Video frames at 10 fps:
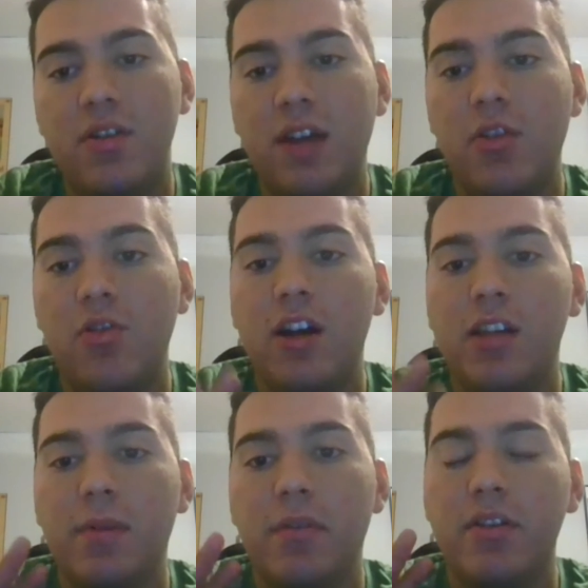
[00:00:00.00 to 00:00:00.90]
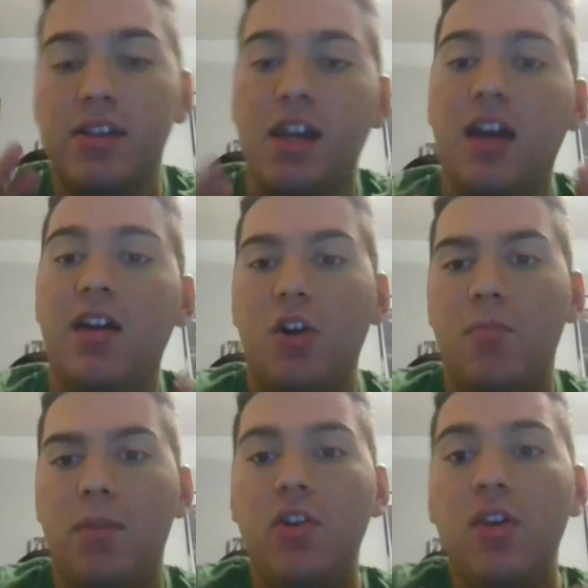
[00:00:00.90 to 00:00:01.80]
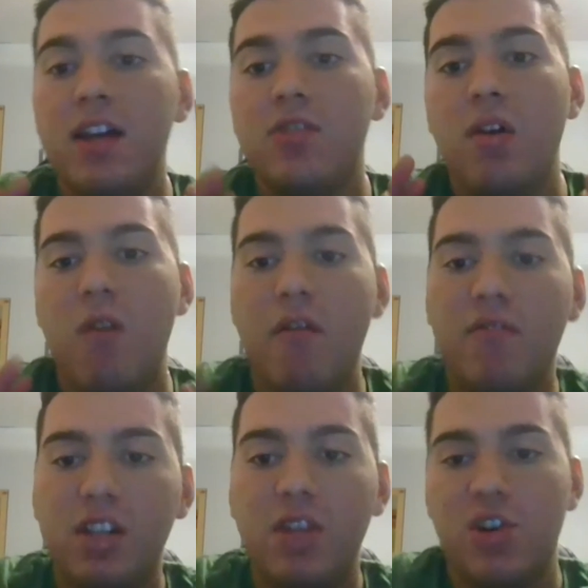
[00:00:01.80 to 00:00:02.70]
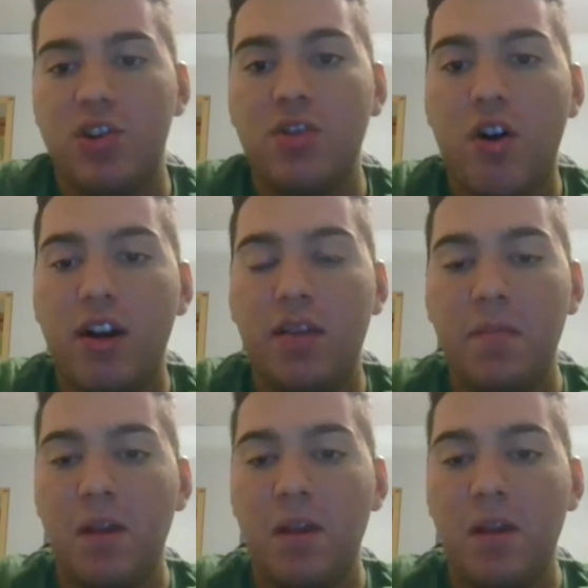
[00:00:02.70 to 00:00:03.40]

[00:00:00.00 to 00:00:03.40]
I know you guys probably going to say, but you guys don't have wide receivers. They're starting.